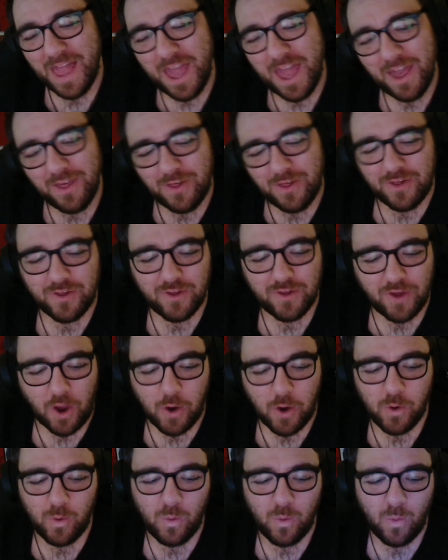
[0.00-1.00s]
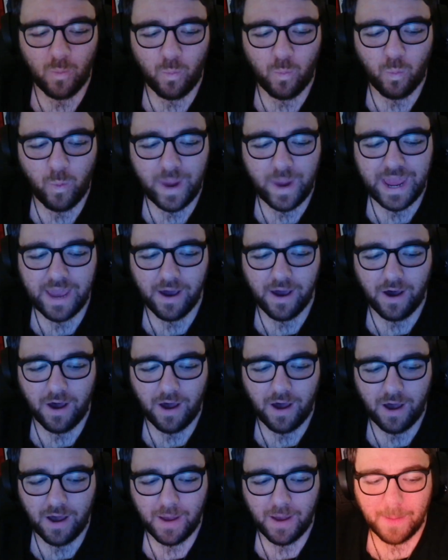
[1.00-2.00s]
So we
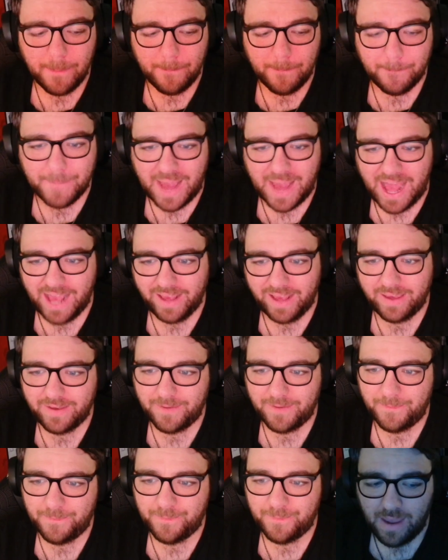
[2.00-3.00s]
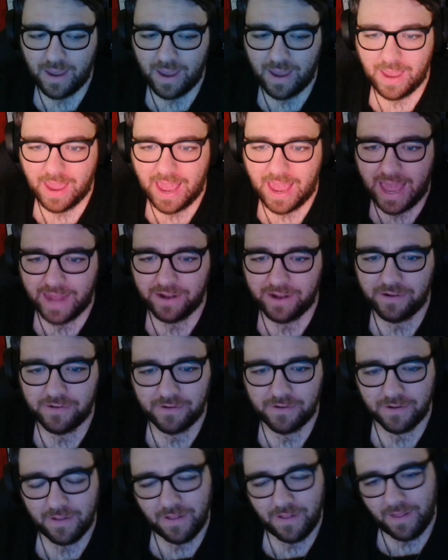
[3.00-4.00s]
are back, and
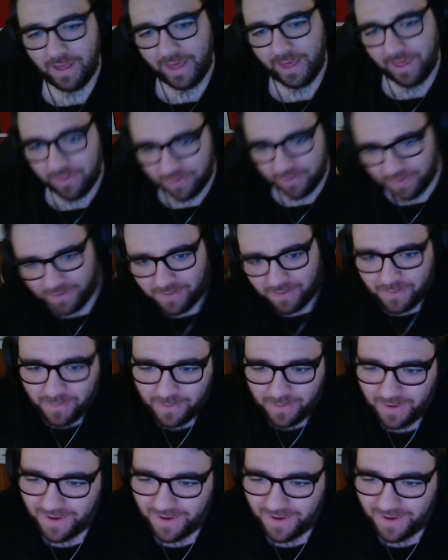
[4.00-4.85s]
I guess